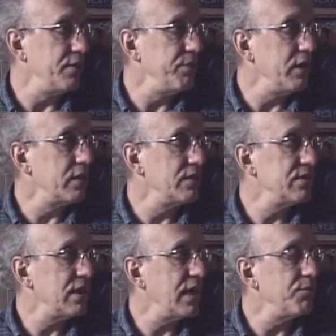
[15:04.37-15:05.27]
the Americans,
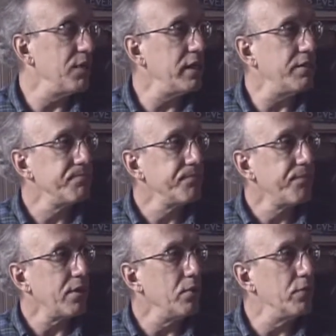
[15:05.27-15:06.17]
a lot of money.
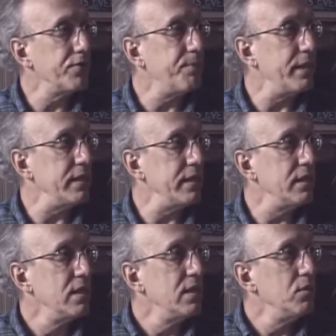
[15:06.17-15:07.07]
We're
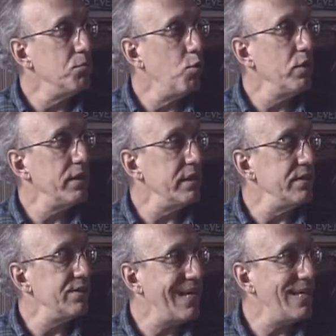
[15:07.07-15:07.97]
spending more
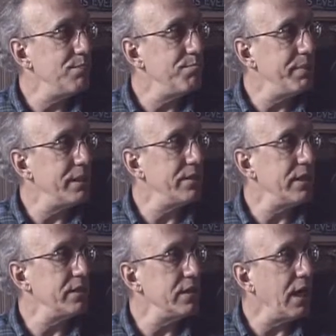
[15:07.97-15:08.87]
than $10
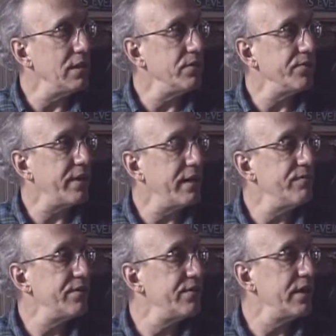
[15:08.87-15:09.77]
billion
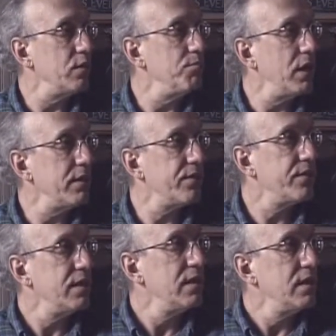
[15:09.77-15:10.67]
every single month
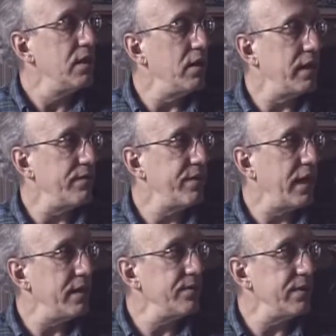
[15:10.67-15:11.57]
on
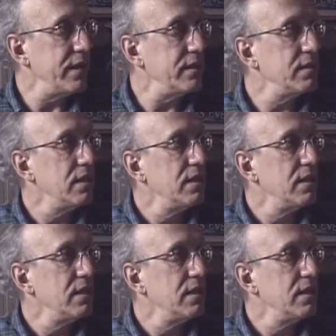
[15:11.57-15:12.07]
Afghanistan.